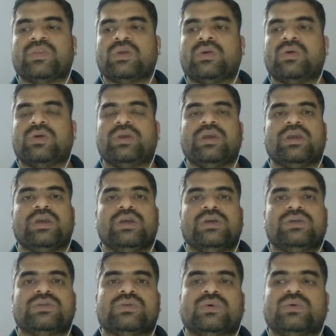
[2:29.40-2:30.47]
Okay,
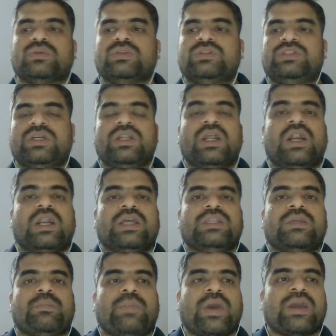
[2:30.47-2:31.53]
so generally the
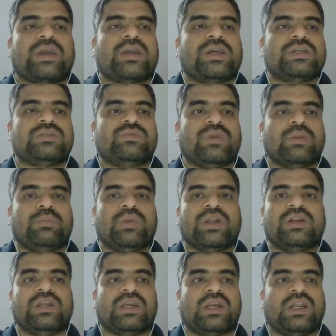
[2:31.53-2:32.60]
package will be
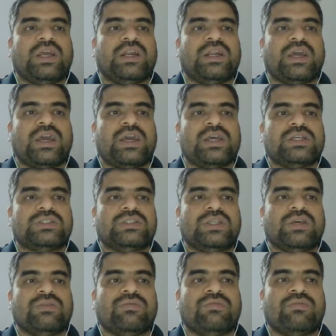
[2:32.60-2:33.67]
declared as
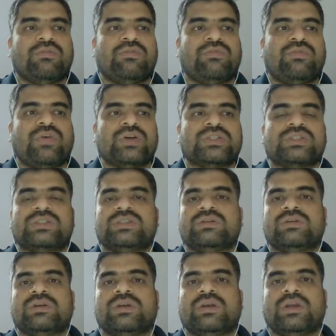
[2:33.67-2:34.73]
the first
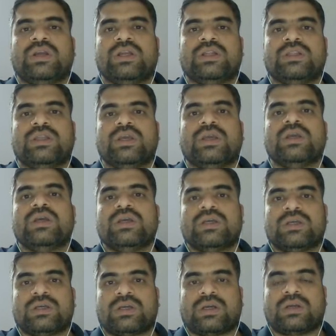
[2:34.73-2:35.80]
in the
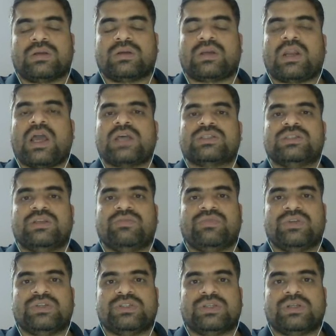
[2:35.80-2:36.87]
class
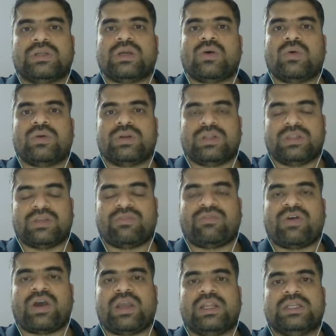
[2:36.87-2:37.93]
definition or in the
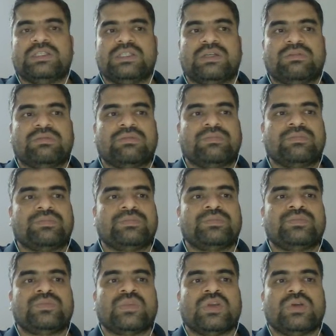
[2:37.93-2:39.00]
file itself.
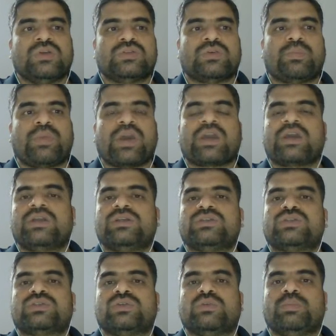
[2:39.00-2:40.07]
So packages
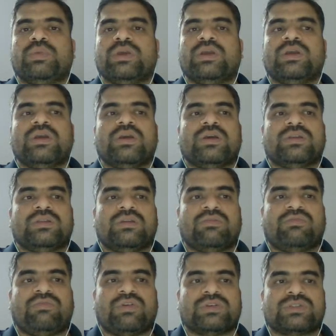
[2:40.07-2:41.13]
should be the
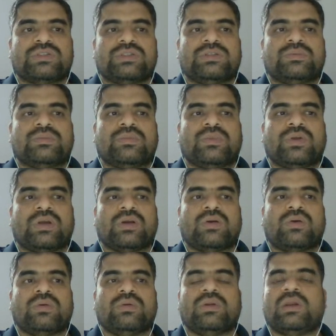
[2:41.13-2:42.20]
first
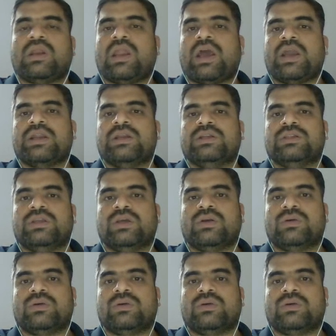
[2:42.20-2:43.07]
line in the